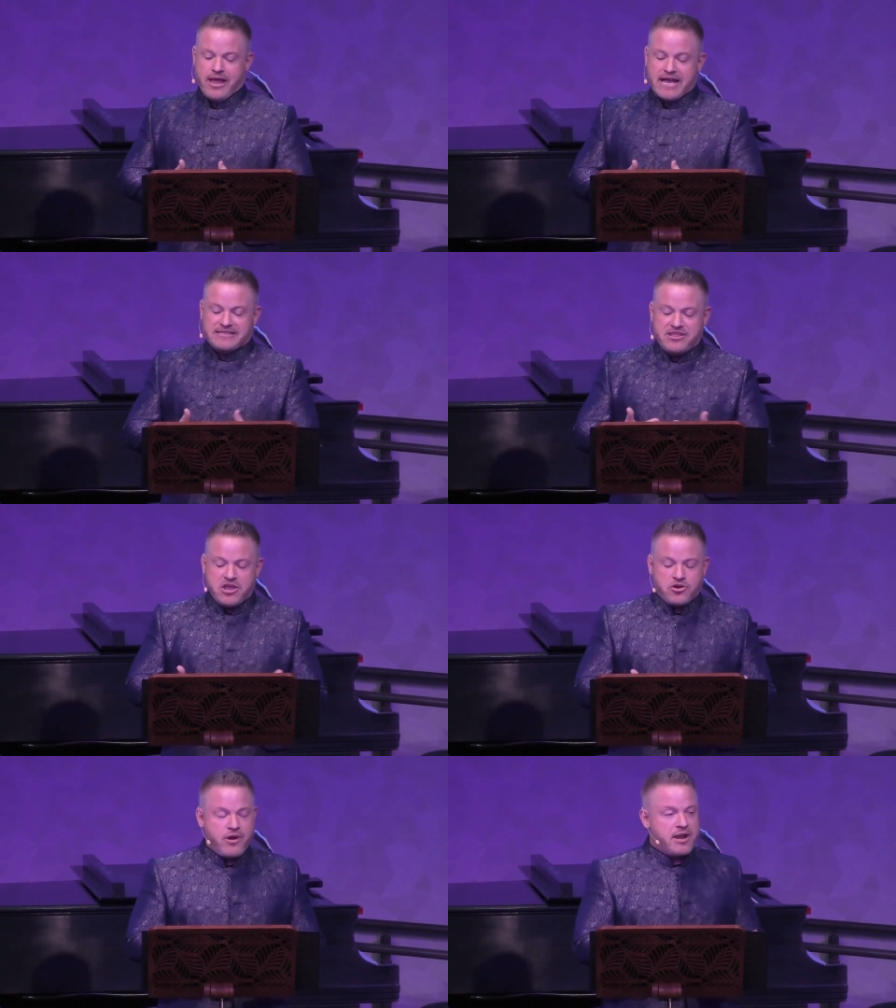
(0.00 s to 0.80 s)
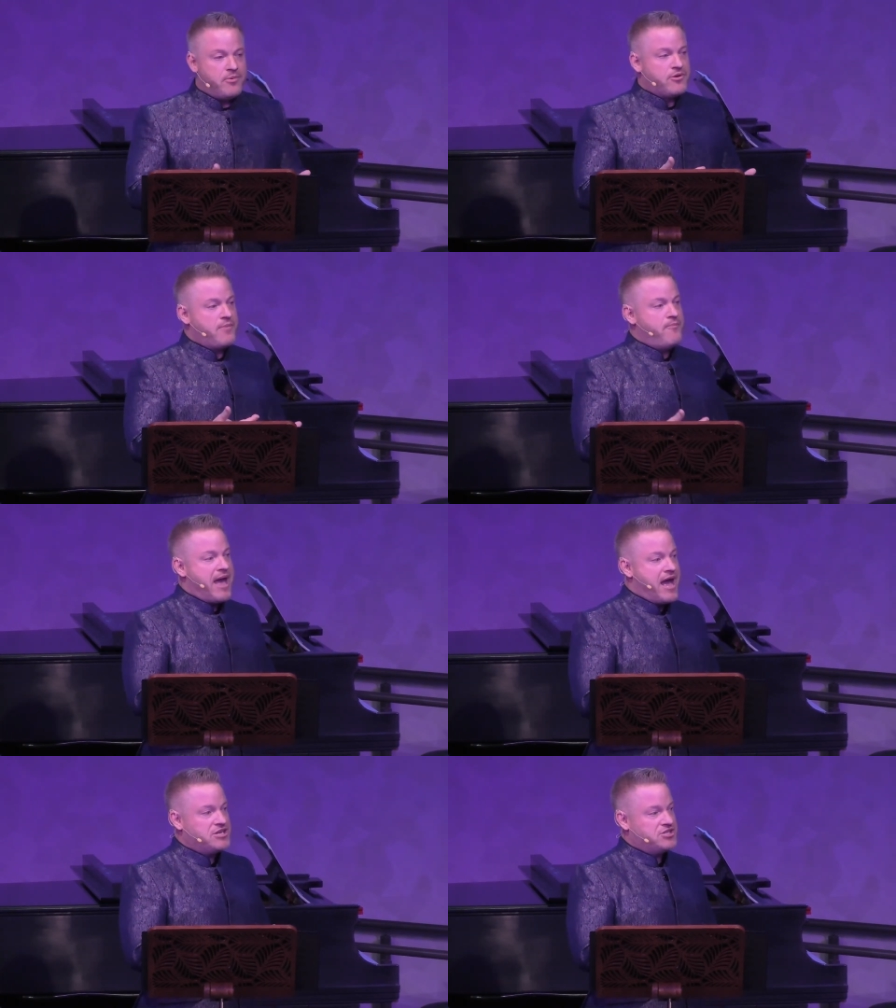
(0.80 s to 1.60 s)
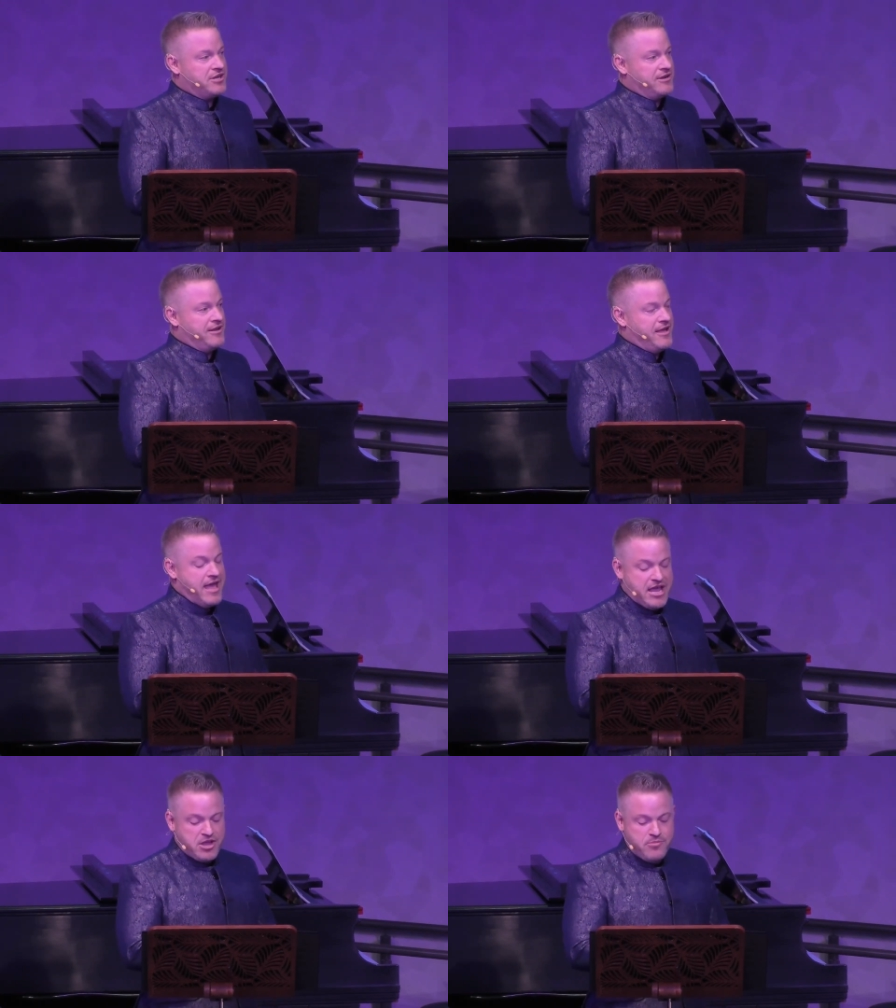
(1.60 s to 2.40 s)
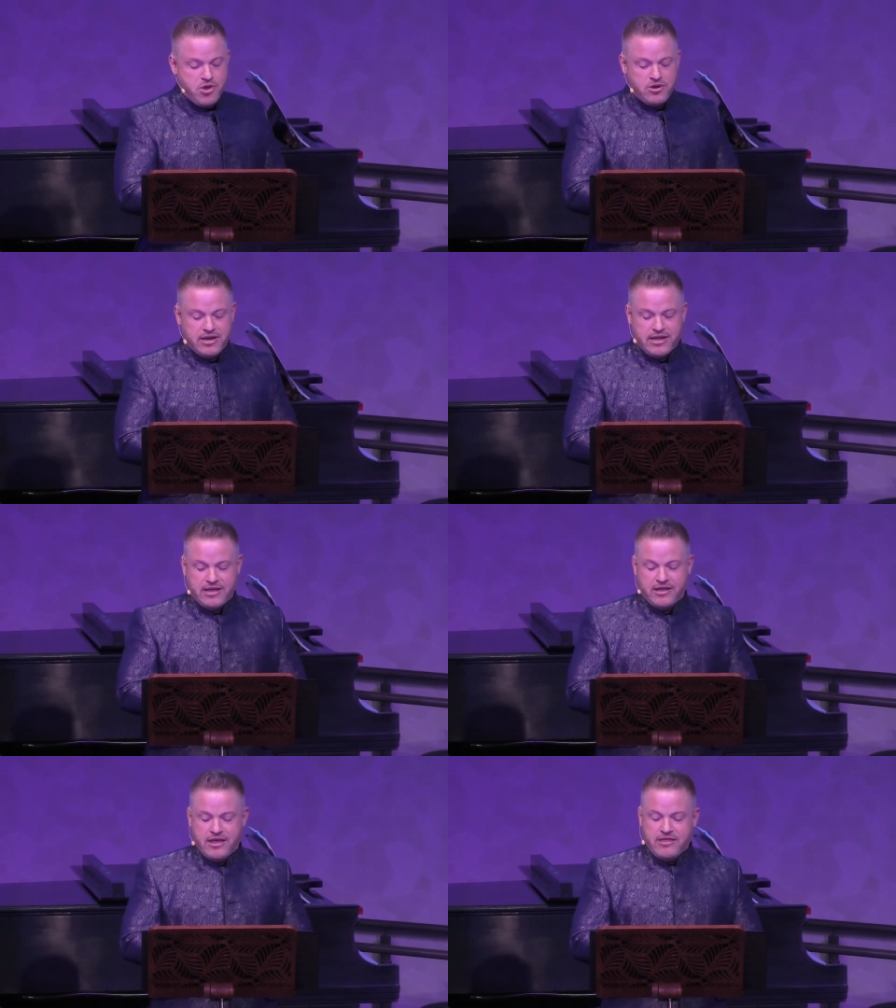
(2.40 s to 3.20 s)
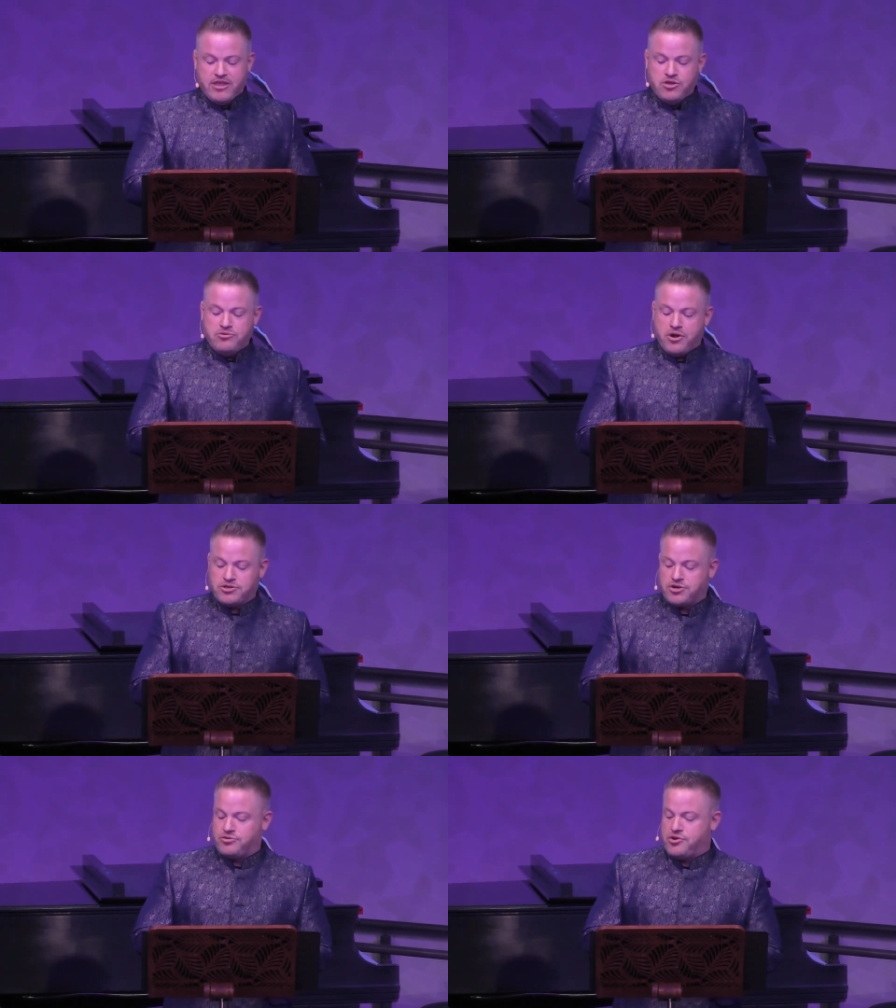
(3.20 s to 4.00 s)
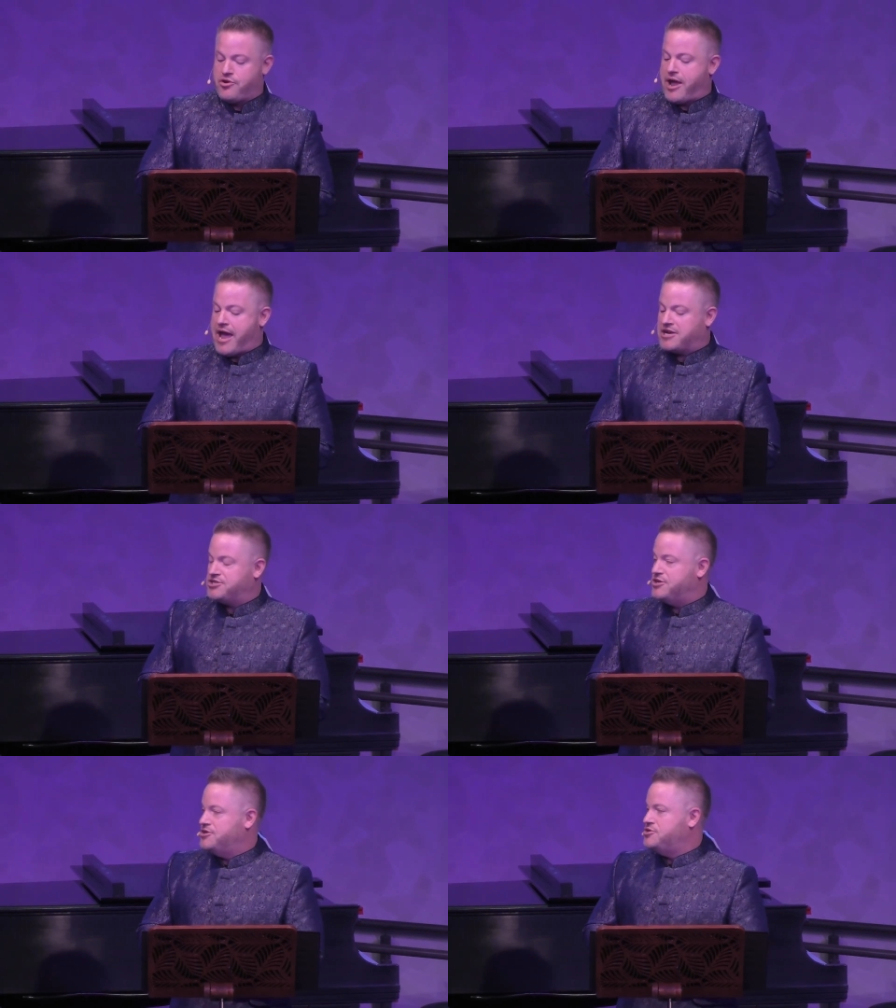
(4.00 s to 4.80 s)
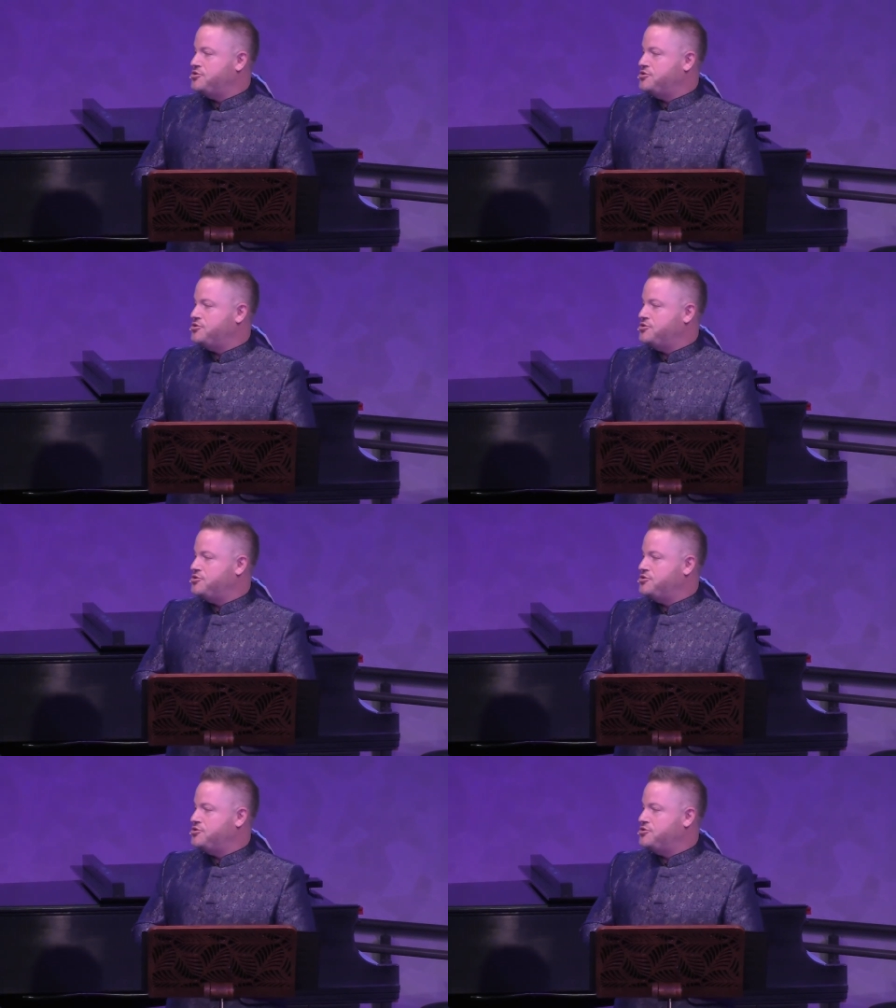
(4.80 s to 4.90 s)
I see the incredible compassion and community that you nurture through your actions,